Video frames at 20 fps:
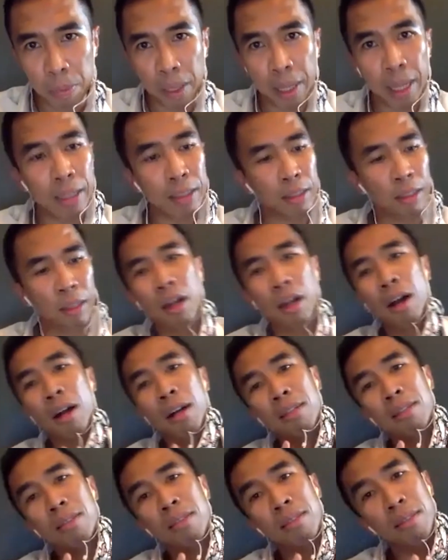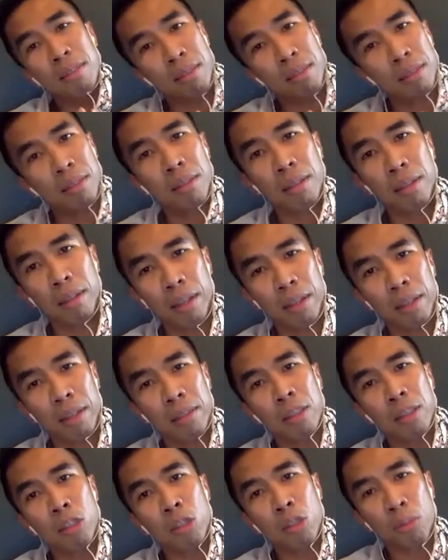gets lost
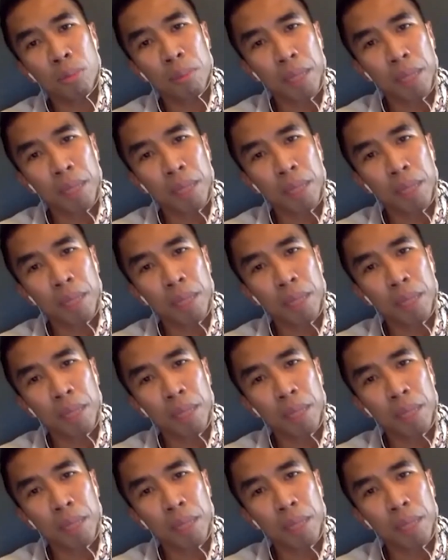in digital